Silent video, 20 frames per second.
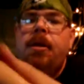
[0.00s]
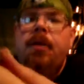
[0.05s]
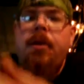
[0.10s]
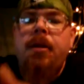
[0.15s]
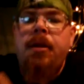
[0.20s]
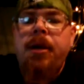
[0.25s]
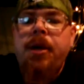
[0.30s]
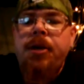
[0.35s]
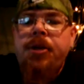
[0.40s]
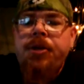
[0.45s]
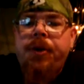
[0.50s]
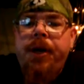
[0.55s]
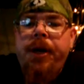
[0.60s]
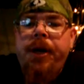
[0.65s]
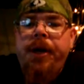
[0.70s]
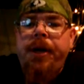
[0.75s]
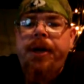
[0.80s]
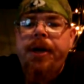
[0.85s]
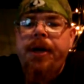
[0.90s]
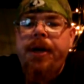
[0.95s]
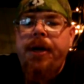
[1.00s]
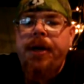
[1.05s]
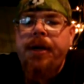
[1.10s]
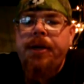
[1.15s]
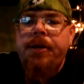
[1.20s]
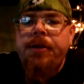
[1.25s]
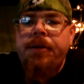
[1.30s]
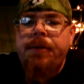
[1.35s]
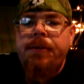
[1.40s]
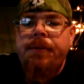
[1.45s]
This right here,
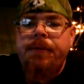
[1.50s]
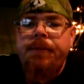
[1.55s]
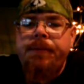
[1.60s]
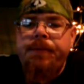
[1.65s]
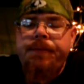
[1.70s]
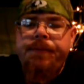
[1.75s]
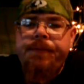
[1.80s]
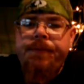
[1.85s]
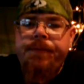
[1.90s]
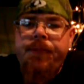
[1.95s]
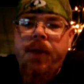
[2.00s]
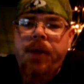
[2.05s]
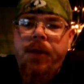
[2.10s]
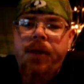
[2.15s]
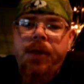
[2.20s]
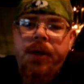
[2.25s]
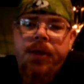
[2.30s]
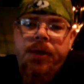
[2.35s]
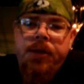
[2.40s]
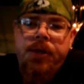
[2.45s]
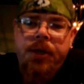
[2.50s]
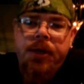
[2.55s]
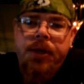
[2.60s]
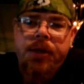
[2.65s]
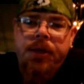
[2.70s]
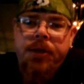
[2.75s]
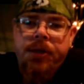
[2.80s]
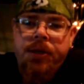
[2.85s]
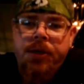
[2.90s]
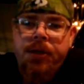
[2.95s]
guys, this
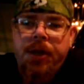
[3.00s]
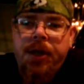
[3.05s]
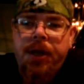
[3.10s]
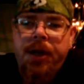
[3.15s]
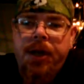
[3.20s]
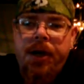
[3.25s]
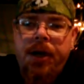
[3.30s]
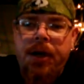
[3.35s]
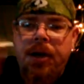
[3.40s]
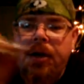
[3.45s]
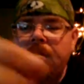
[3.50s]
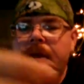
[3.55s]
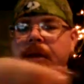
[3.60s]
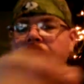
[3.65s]
is their